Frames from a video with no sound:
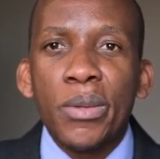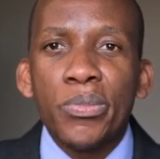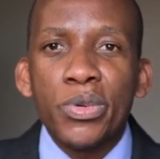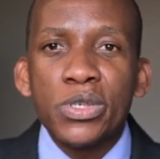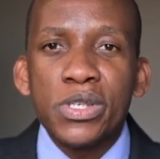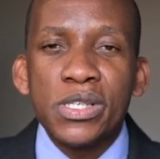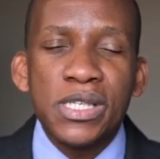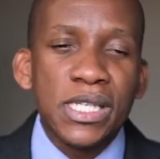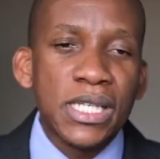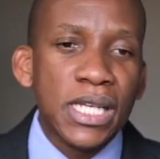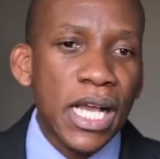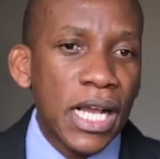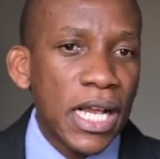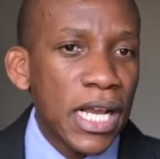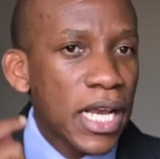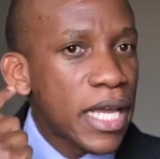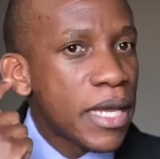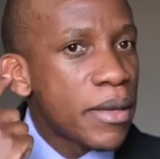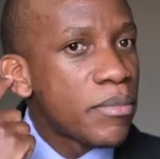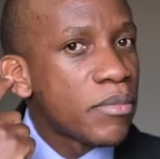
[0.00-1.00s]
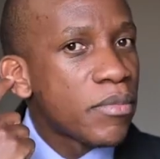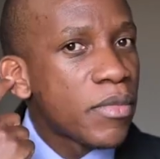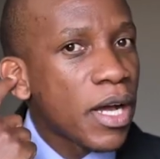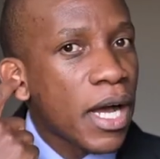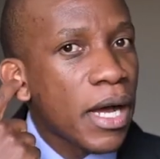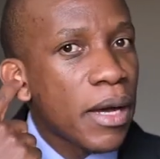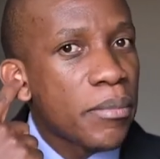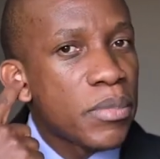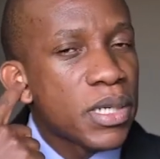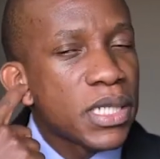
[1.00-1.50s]
Processing a claim
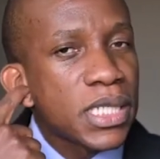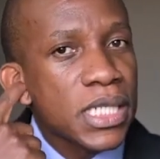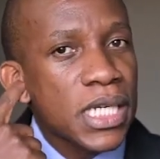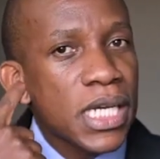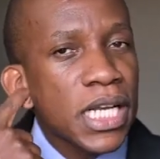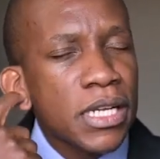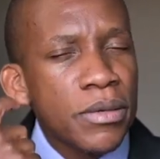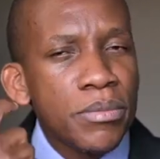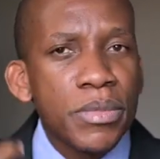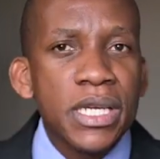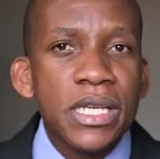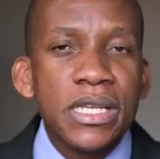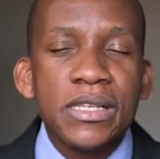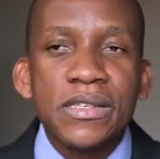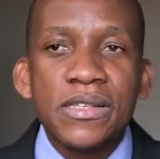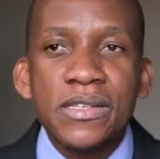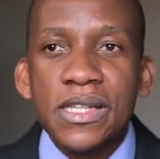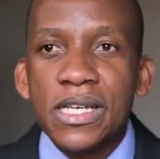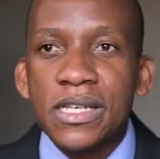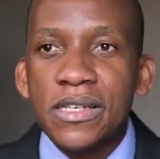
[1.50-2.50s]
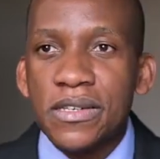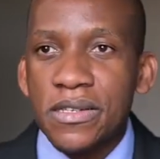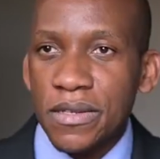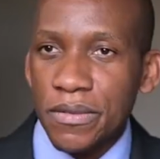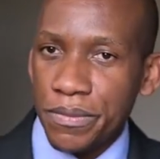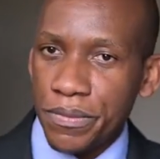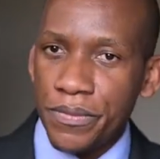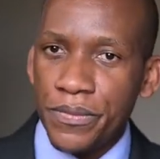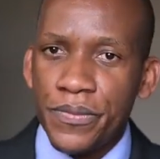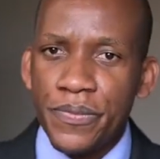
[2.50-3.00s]
basically means that
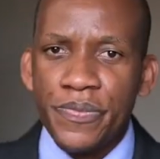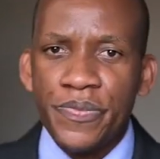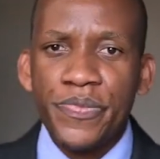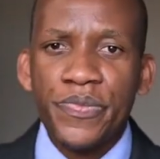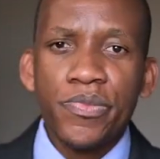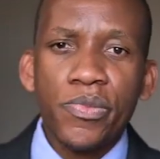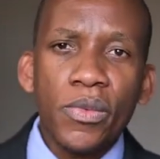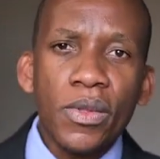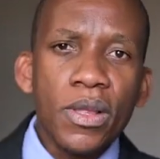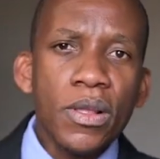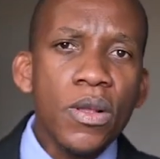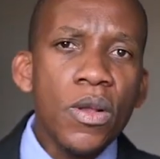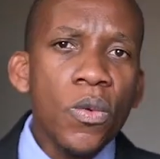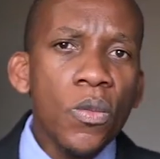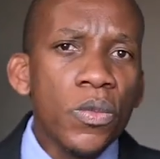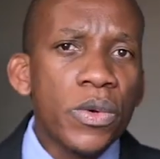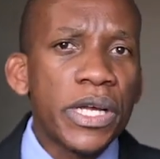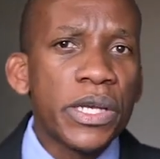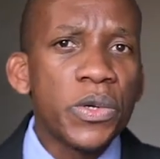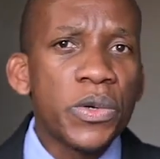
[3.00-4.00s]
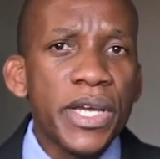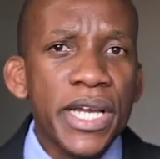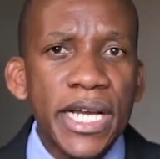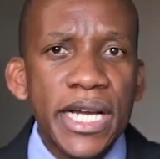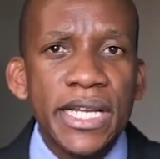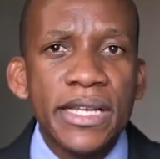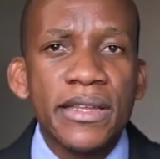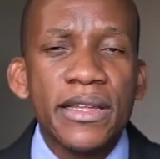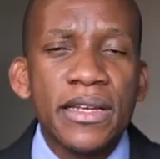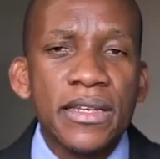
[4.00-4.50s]
we're looking
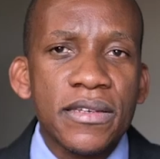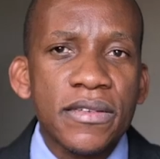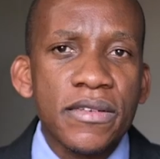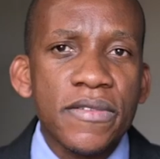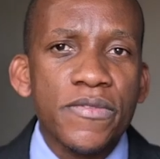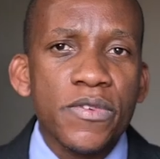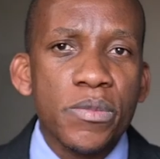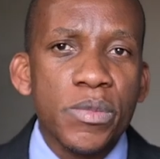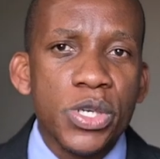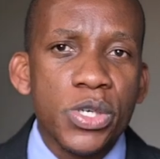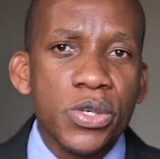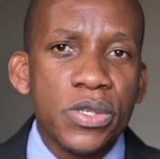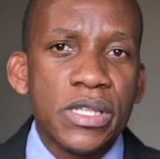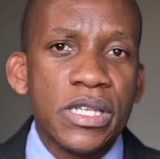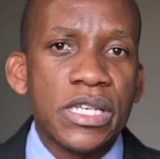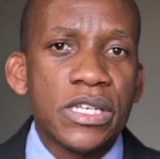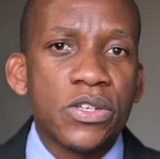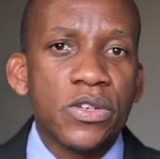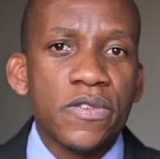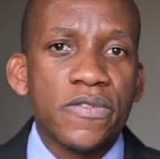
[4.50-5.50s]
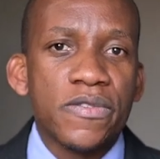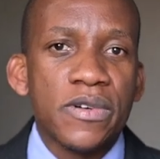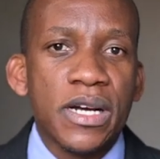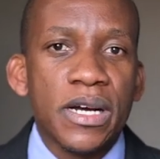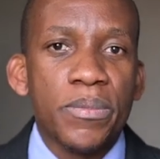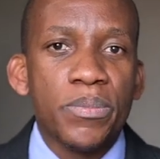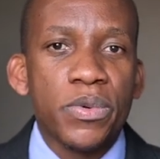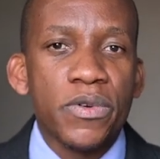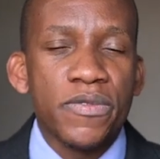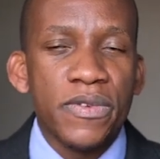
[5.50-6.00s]
at that information that you've
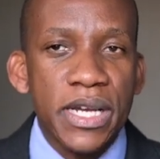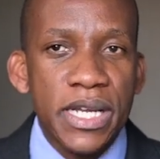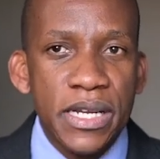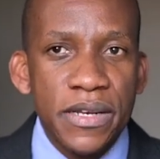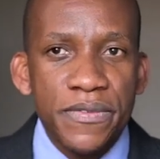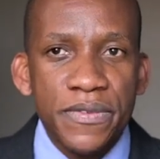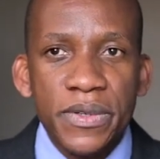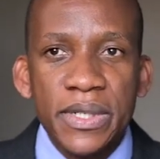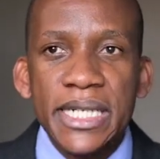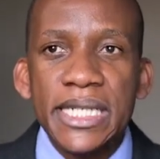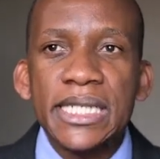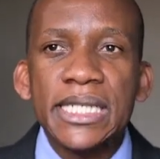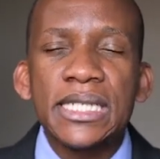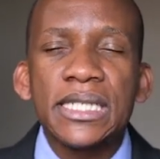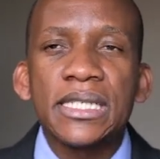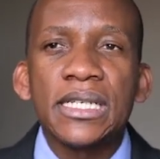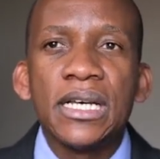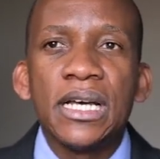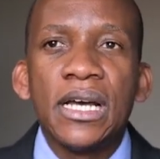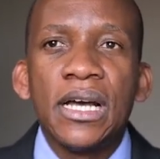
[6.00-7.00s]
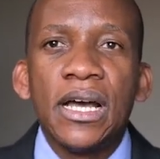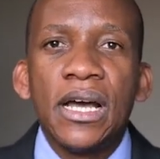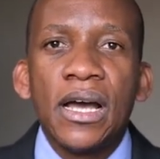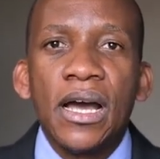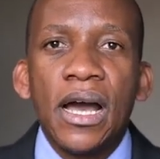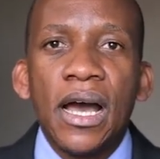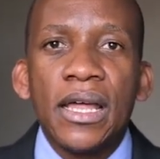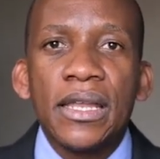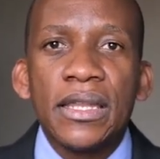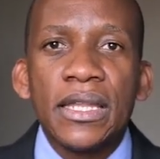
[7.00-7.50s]
provided for us,
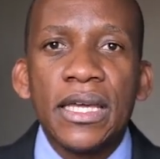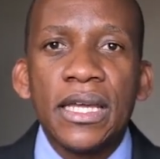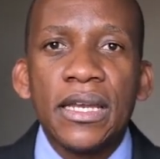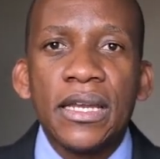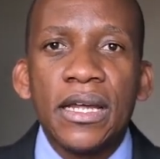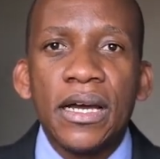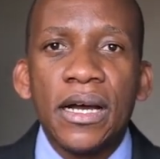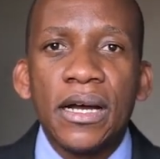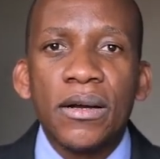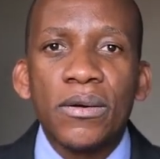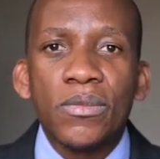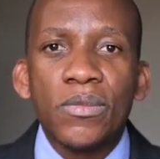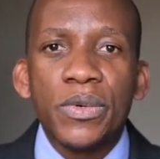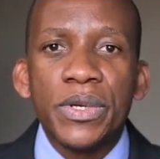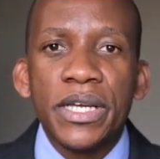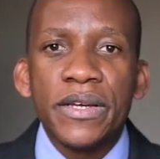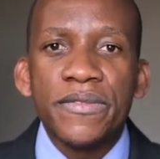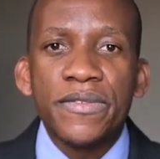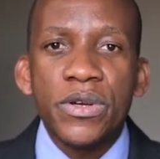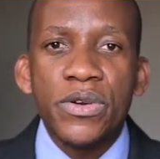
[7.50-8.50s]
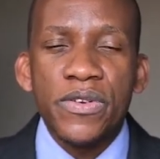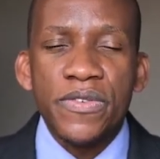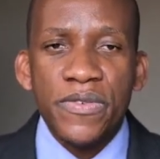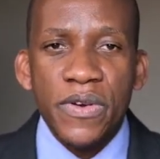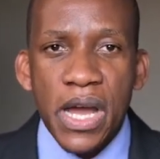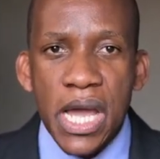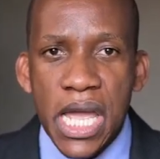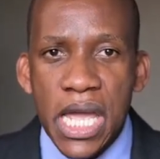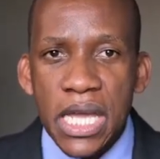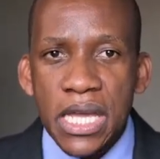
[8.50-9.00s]
and then we are
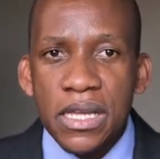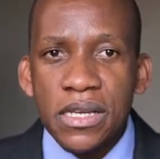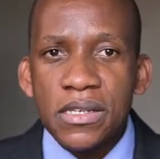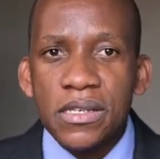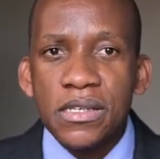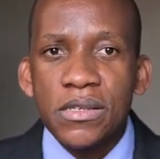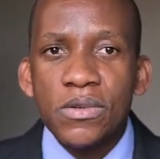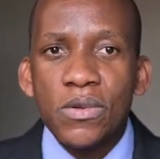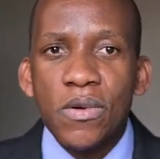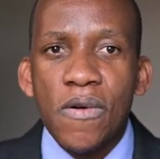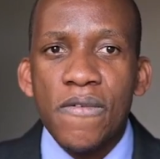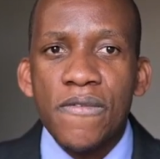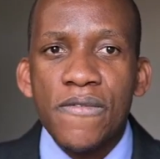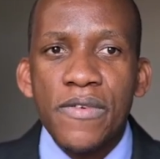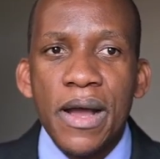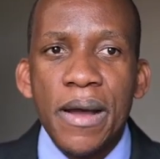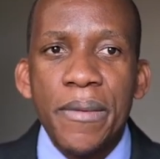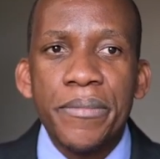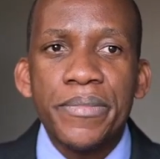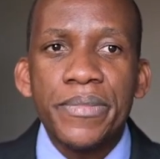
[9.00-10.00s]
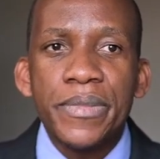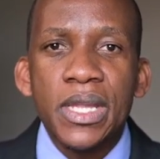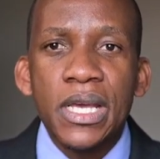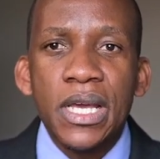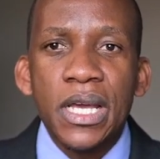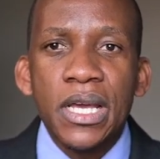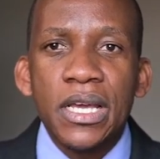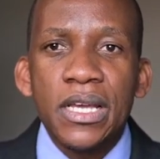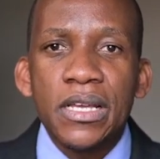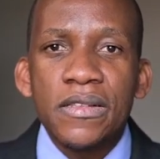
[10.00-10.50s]
verifying it to confirm
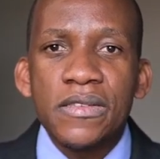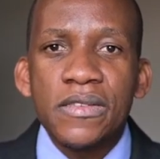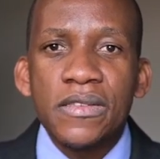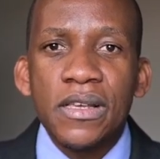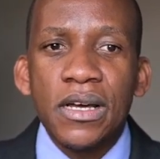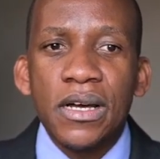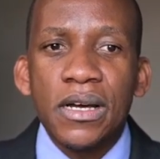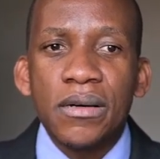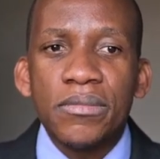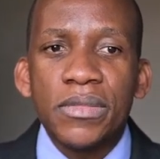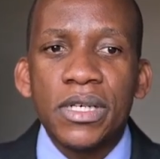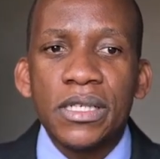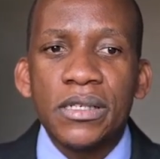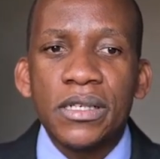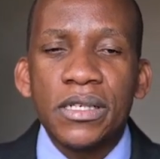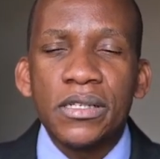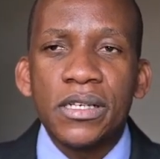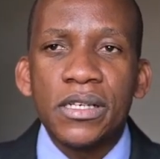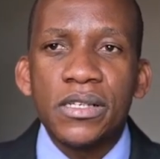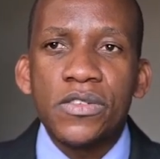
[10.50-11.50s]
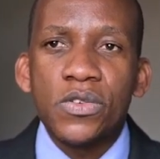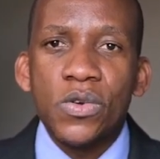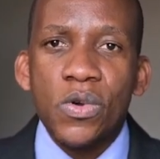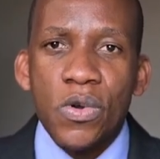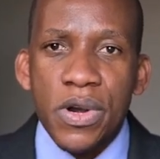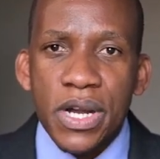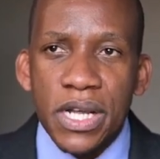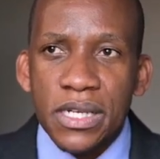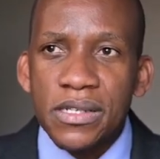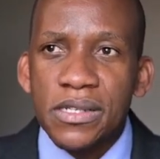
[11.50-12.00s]
it's
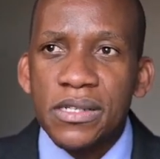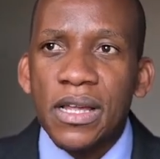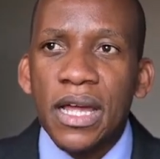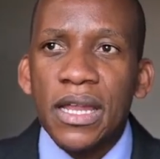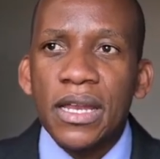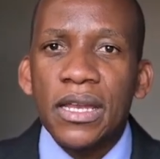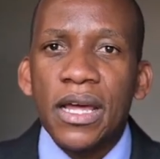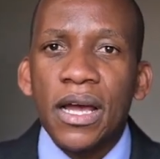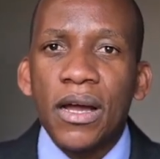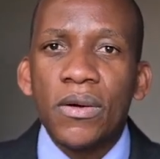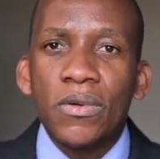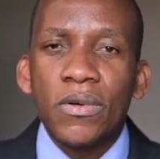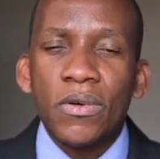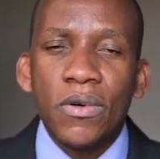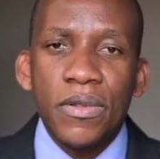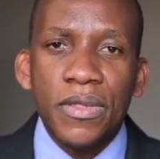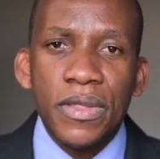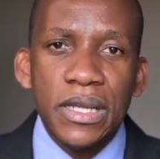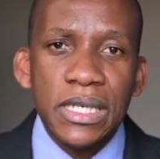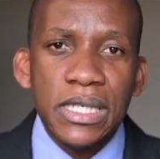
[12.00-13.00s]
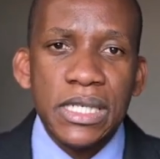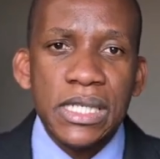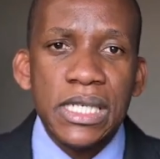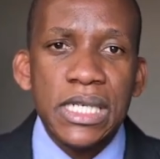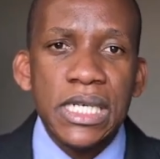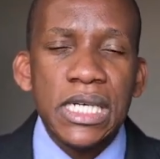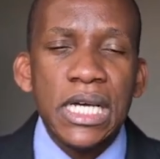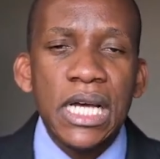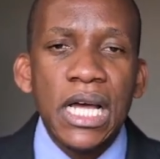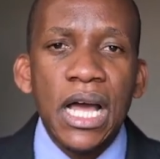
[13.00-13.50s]
correct and authentic.